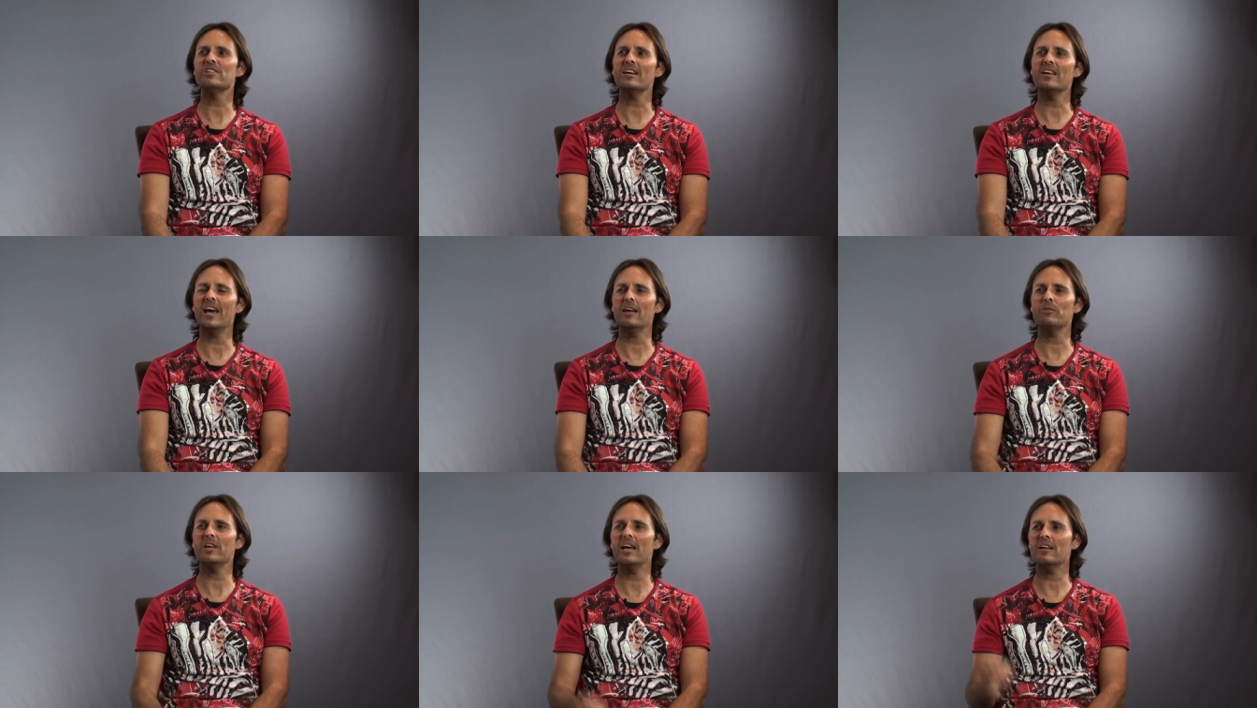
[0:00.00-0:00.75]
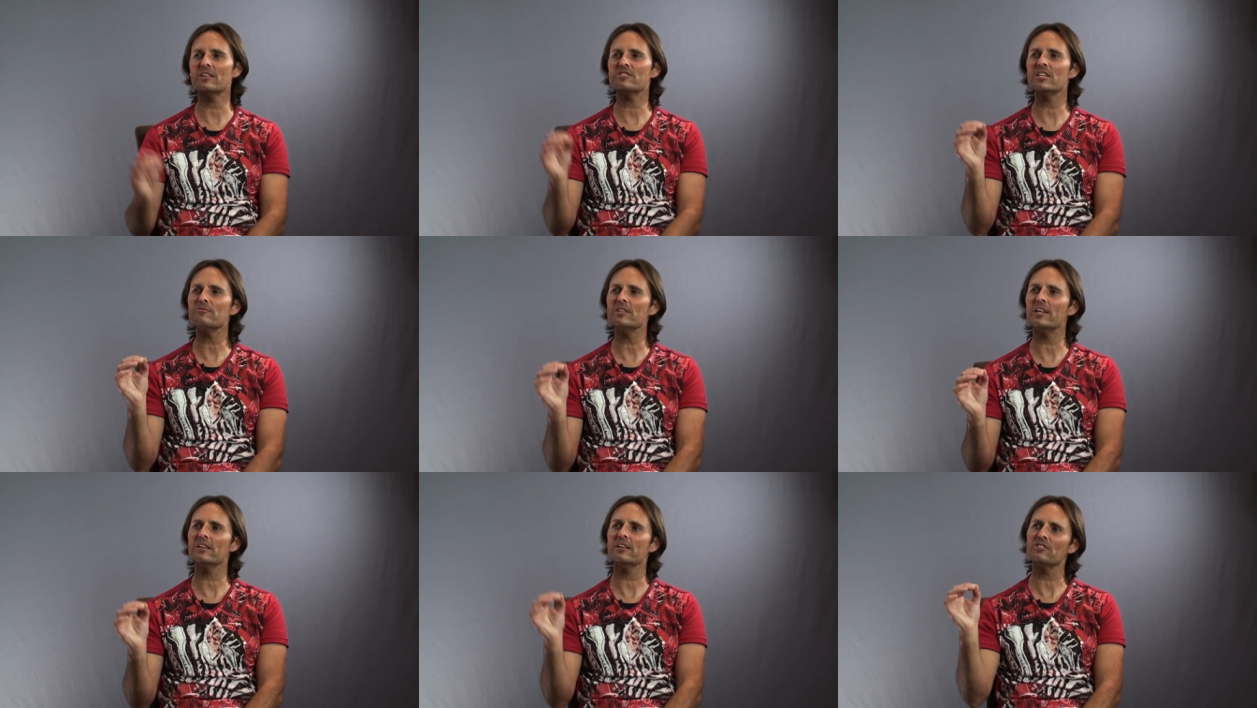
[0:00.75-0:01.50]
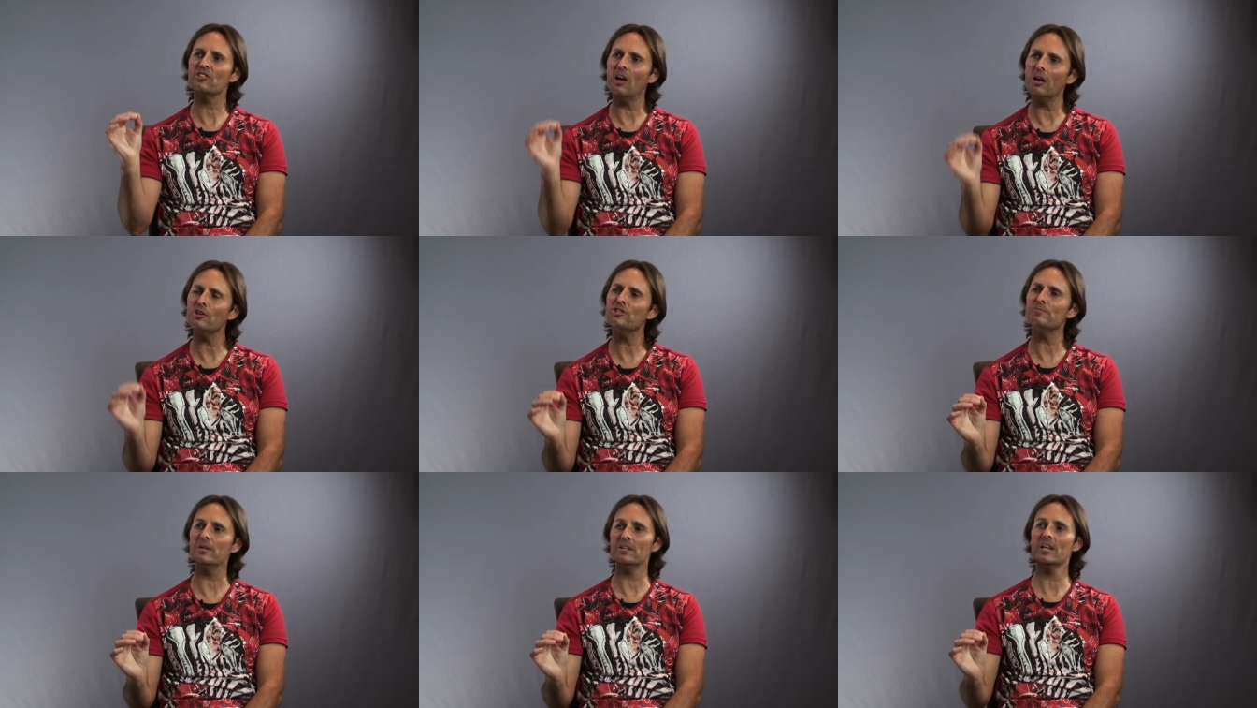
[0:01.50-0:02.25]
just and we, and it's even an
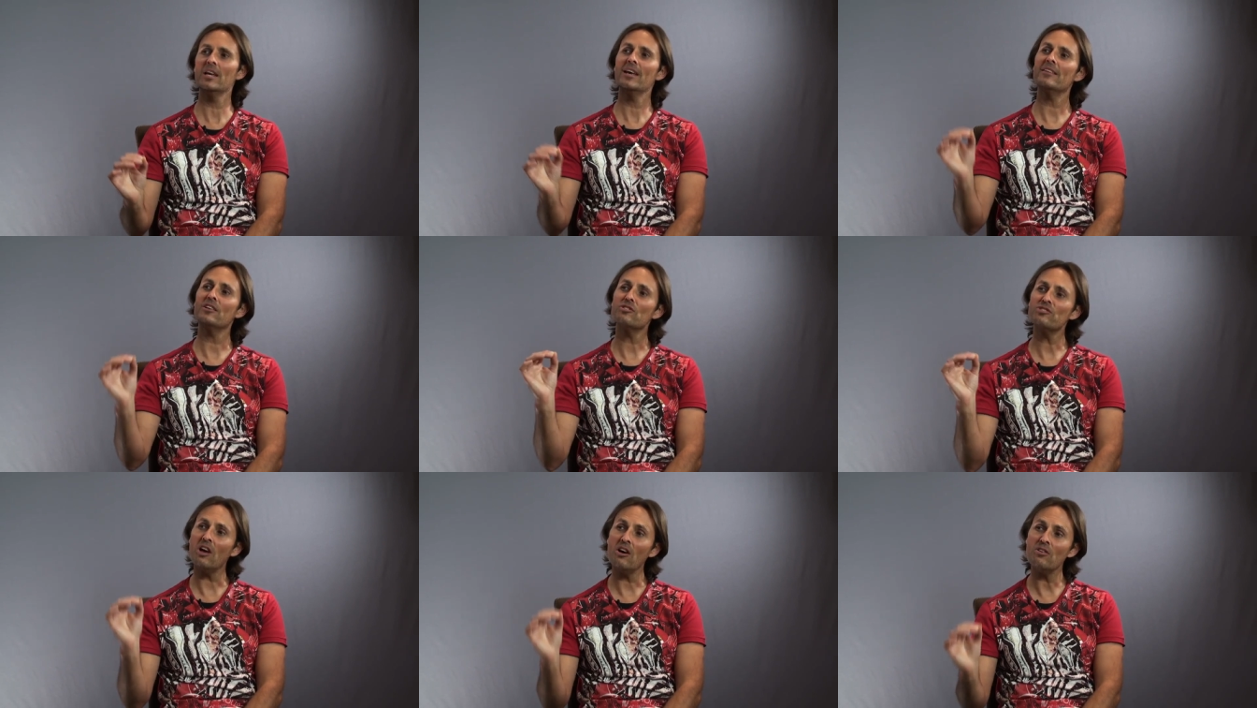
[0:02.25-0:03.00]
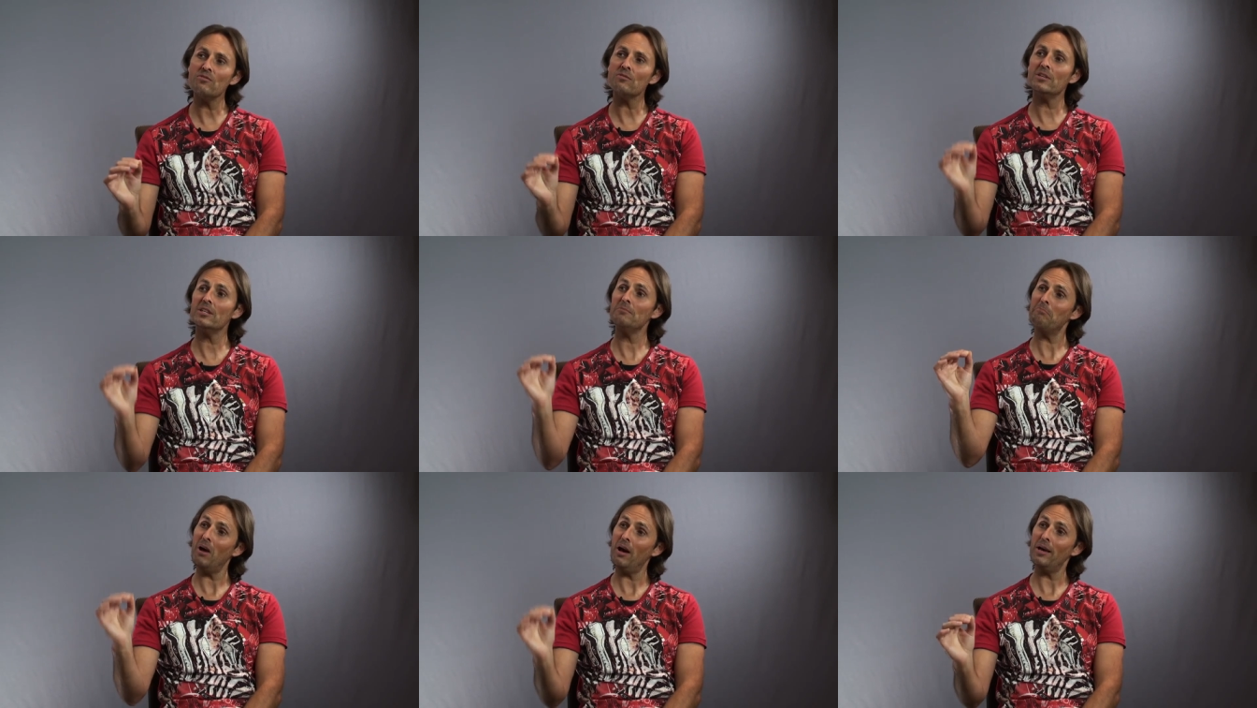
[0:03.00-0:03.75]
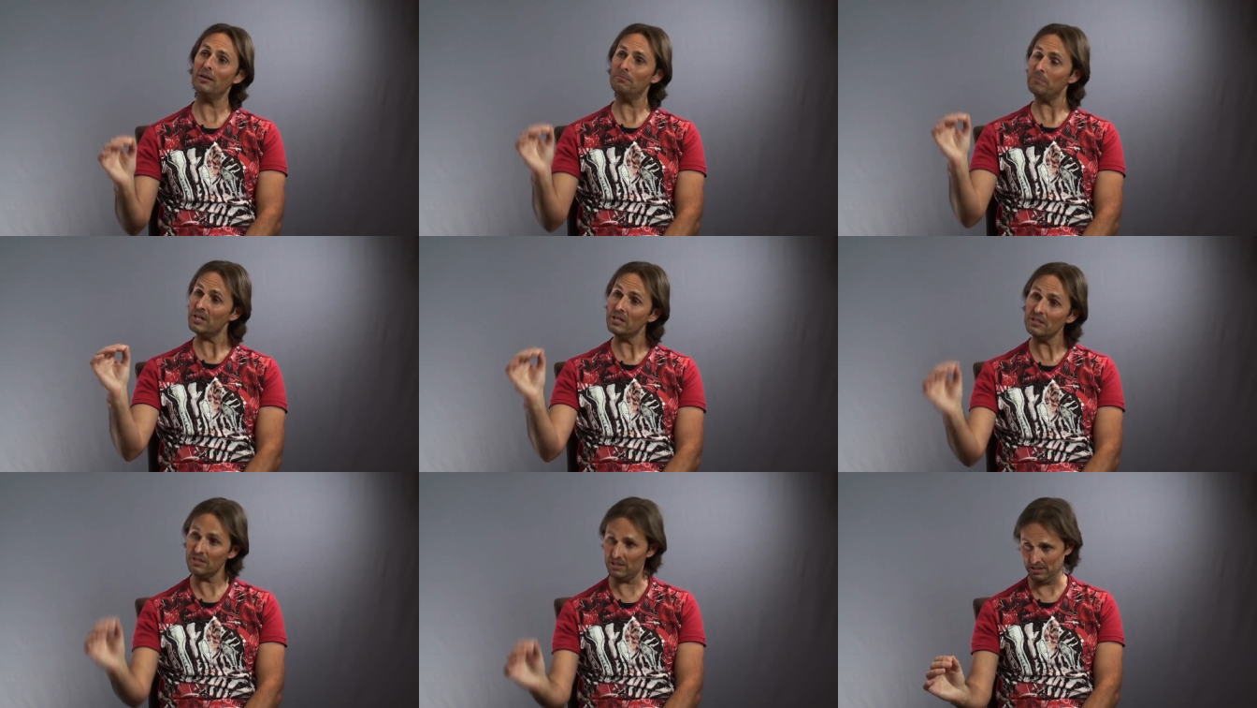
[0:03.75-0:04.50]
acknowledgement that it's only my
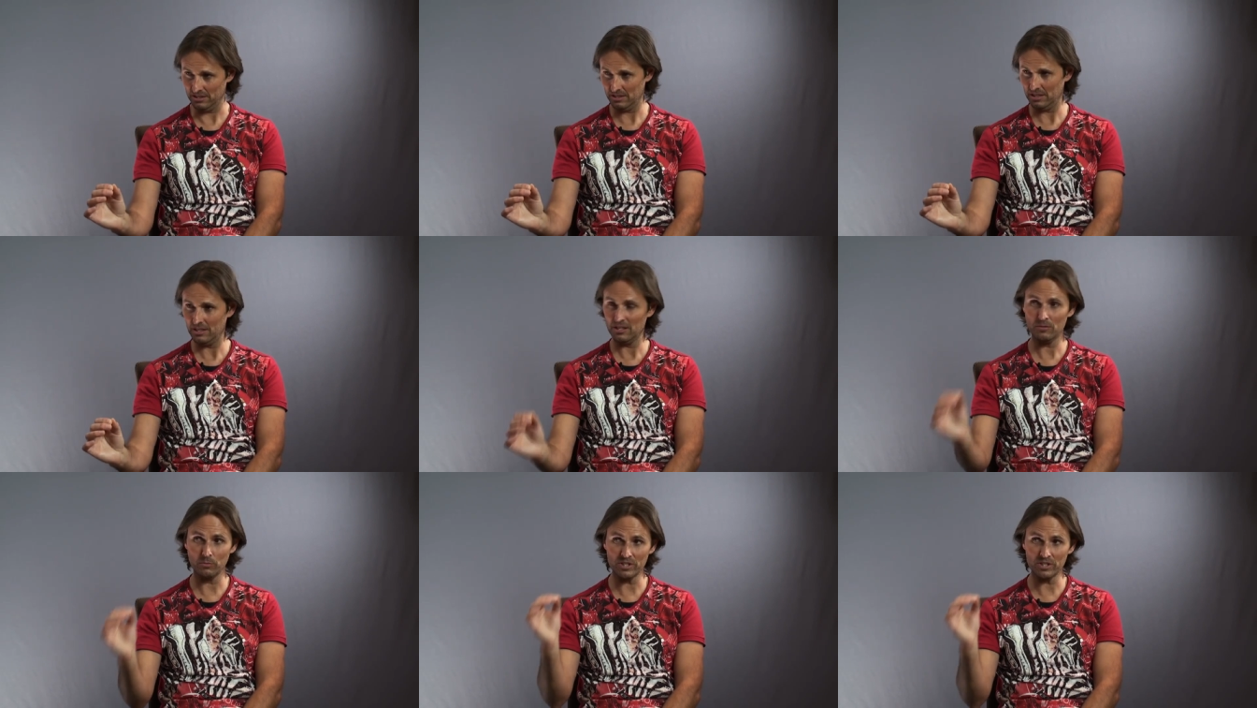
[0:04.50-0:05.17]
opinion, mm -hmm.